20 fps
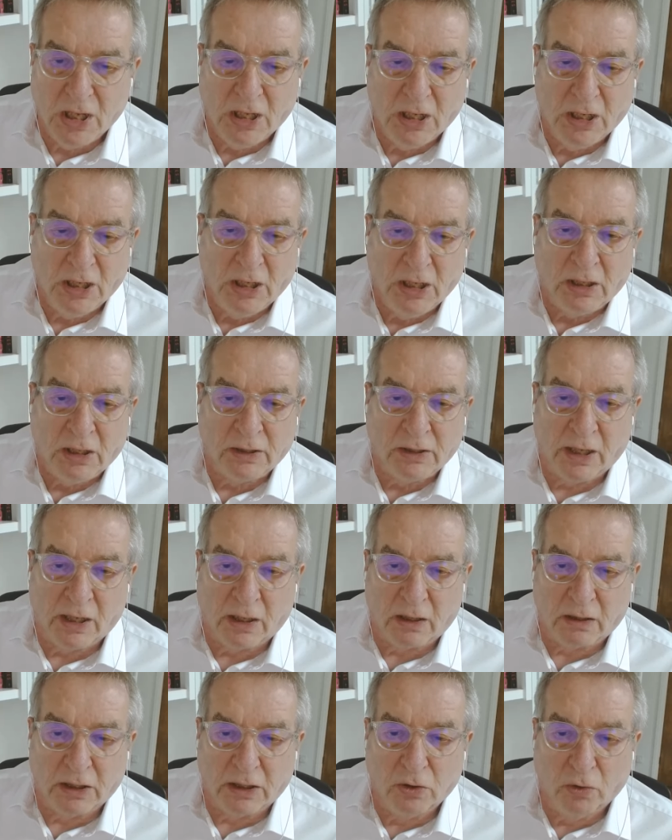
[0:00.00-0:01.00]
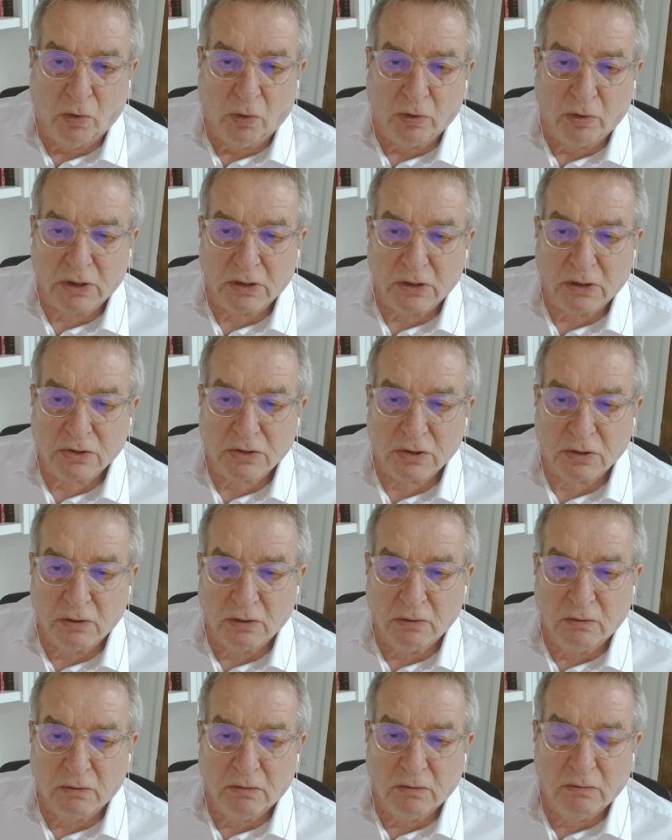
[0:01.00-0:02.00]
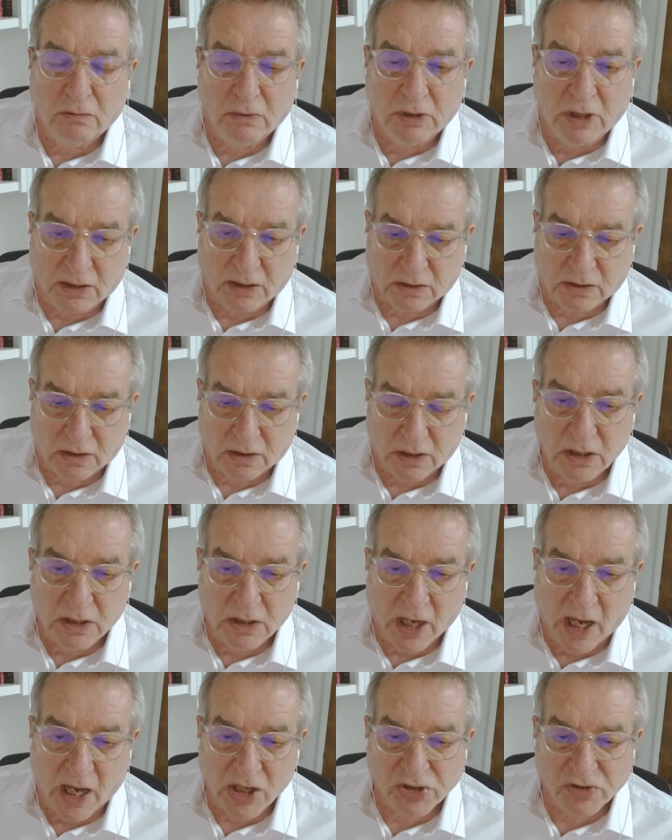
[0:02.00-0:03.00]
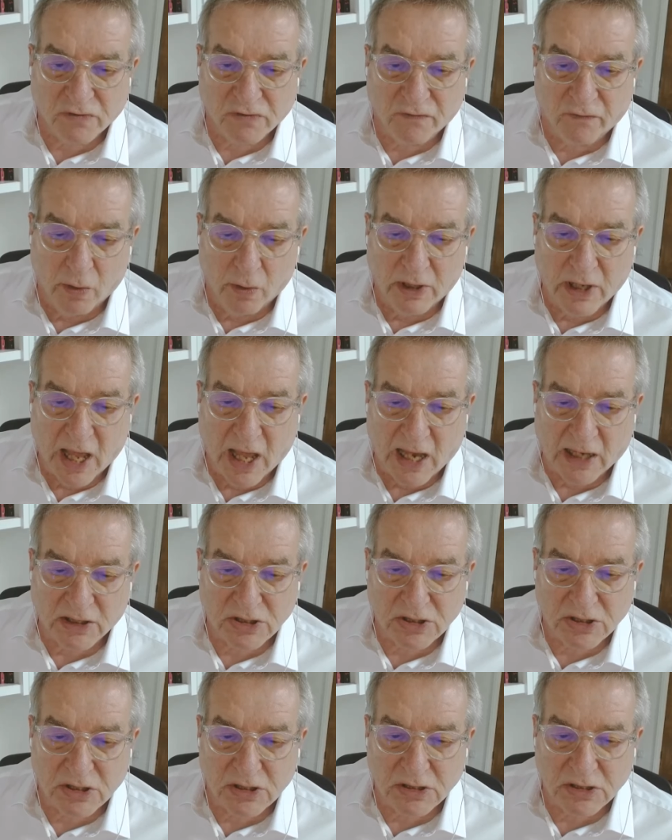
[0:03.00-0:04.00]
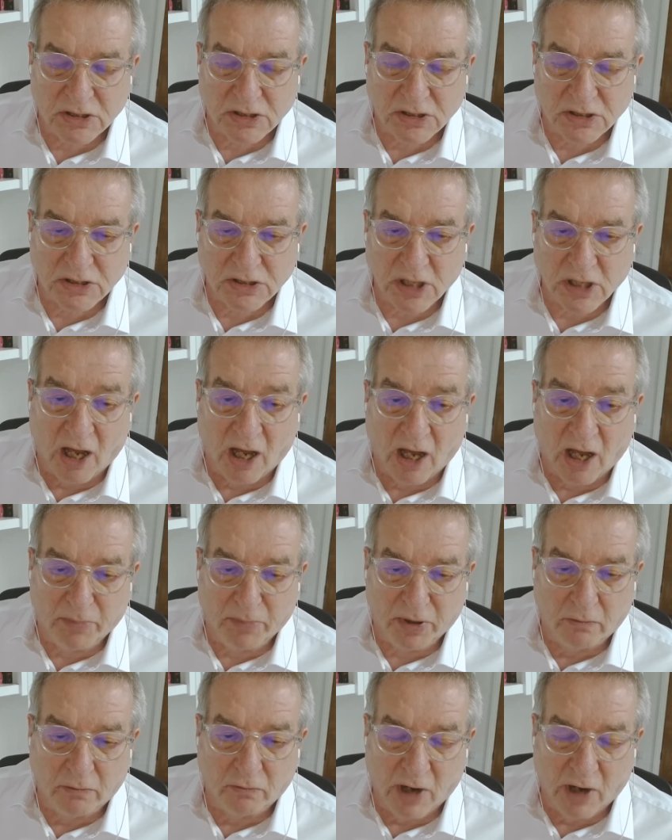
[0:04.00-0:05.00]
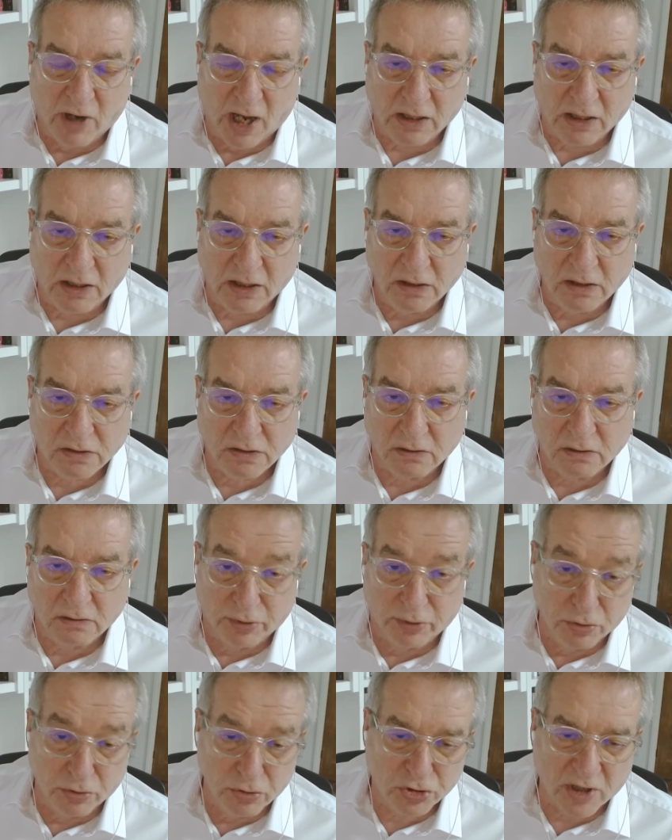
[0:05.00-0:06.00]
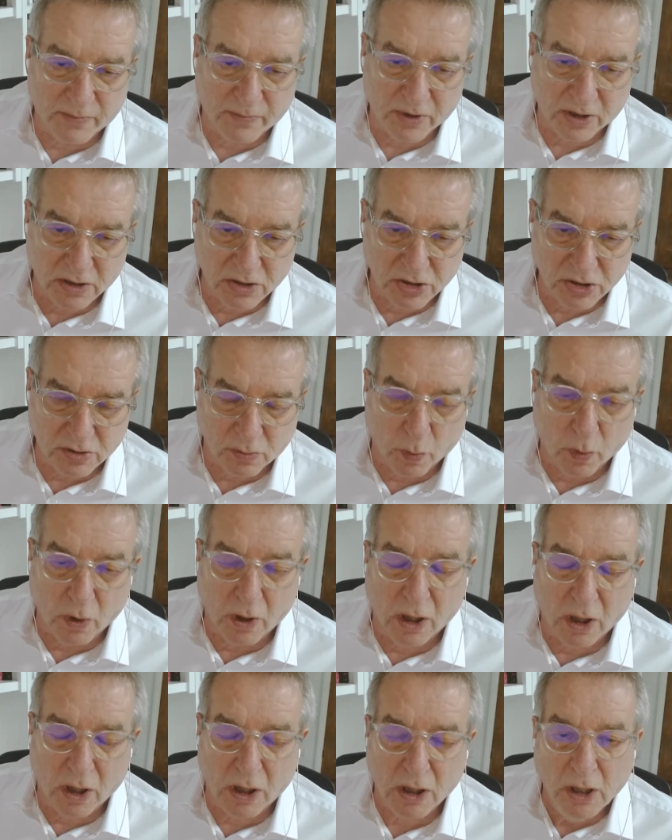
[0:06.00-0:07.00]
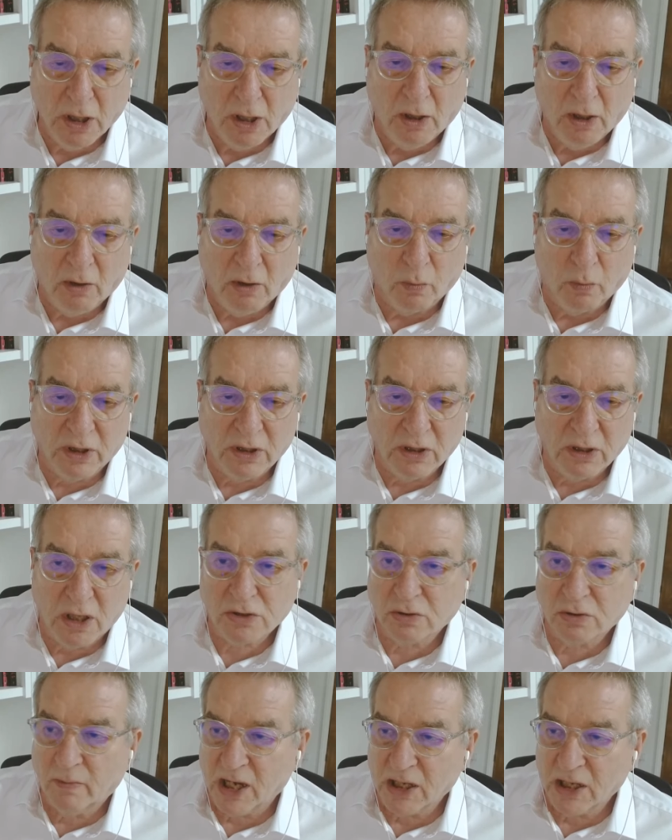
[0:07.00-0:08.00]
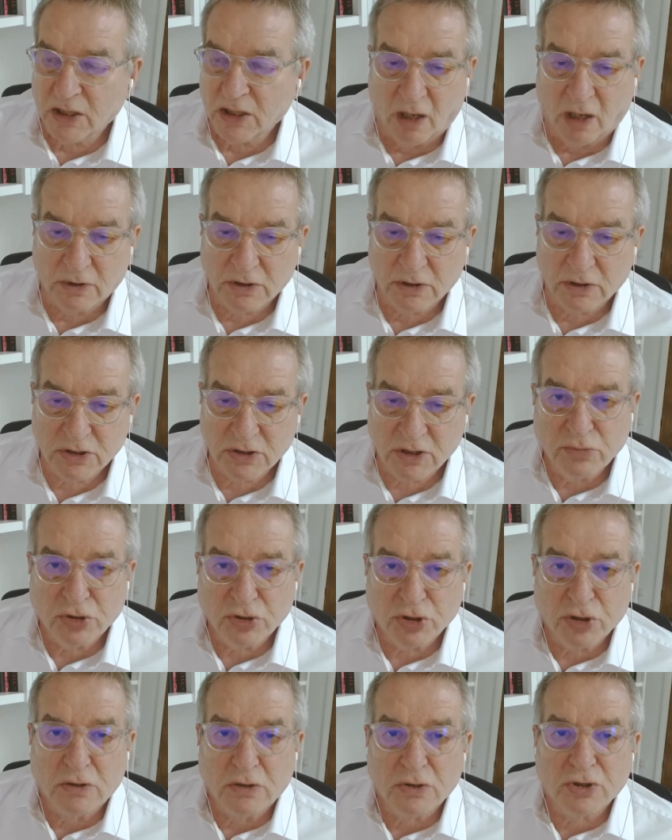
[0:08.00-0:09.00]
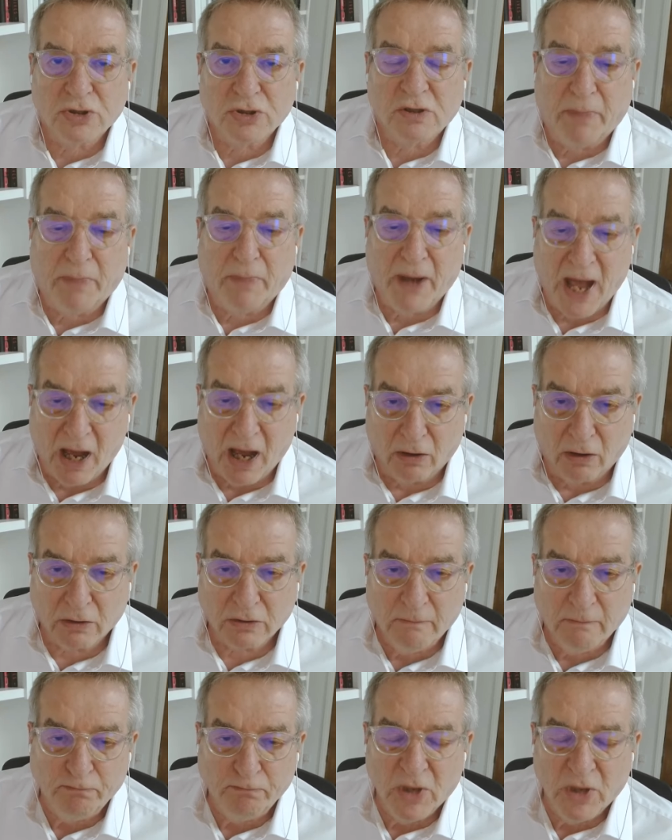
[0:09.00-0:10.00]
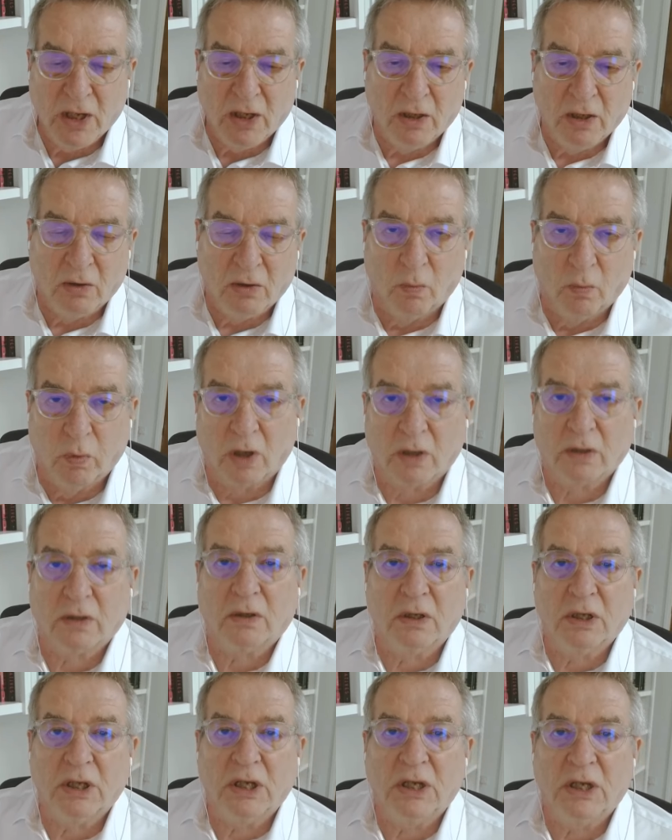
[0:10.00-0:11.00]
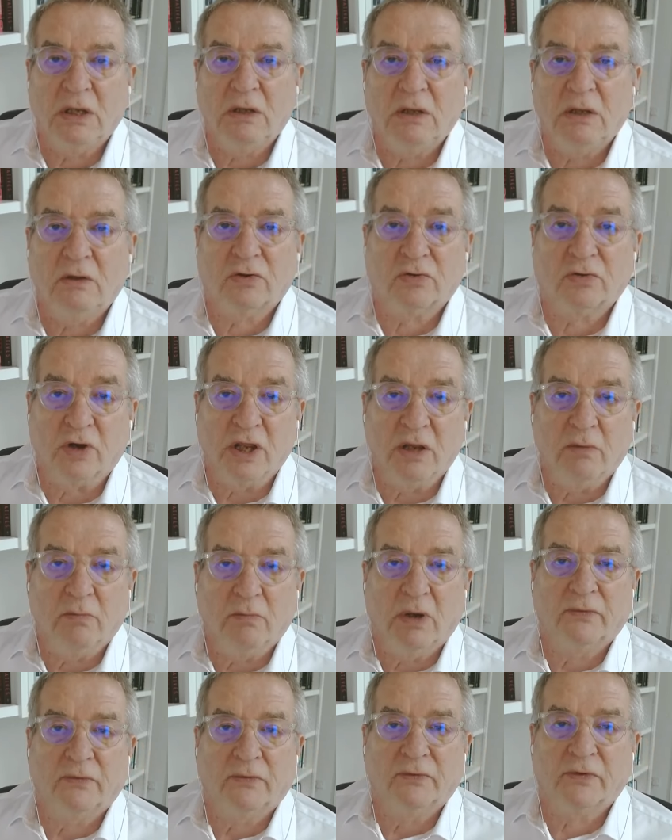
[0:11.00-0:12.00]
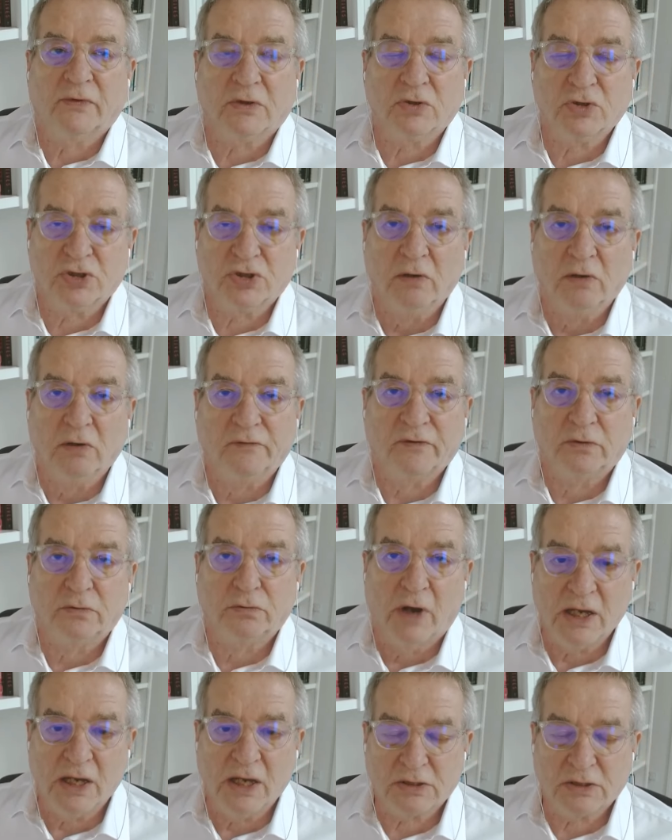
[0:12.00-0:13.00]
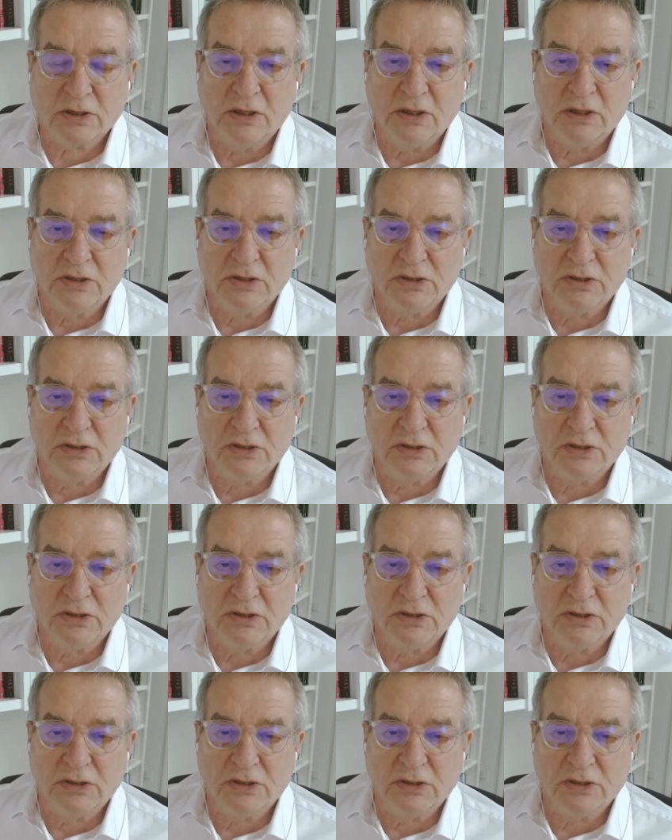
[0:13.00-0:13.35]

Now, in order to get the cash flow analysis up and running, to bootstrap it as it were, we need to make some assumptions about what the 3-month SOFR rate is going to